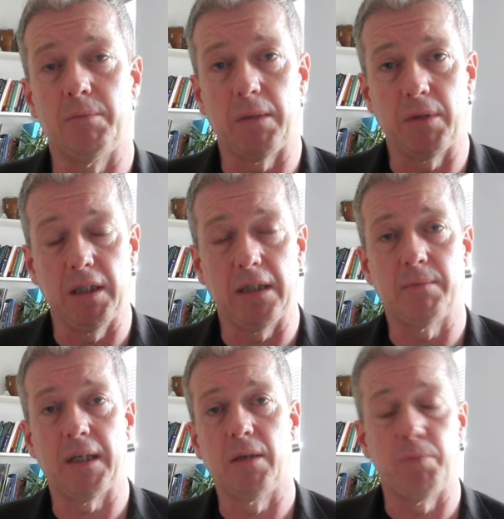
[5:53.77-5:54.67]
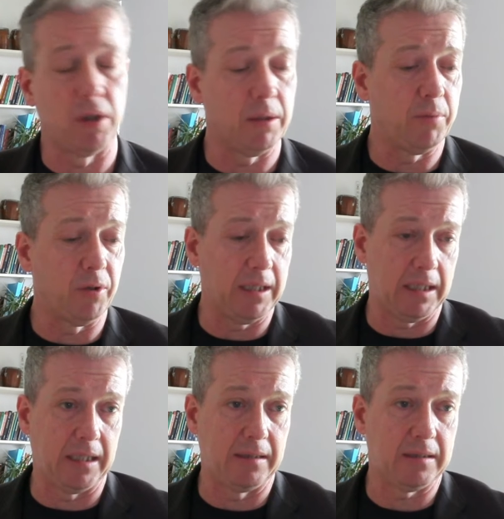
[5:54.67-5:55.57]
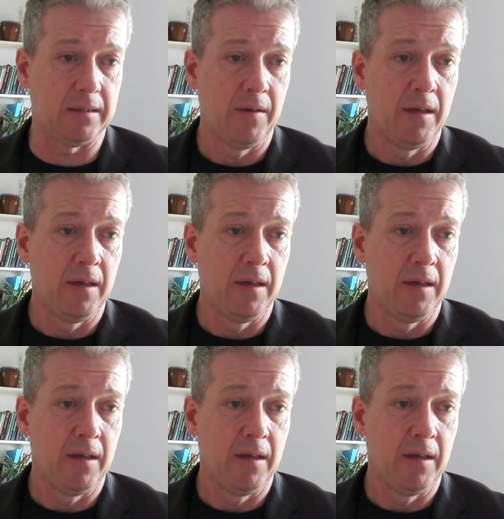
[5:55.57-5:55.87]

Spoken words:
Maybe you need to make a bullet point list.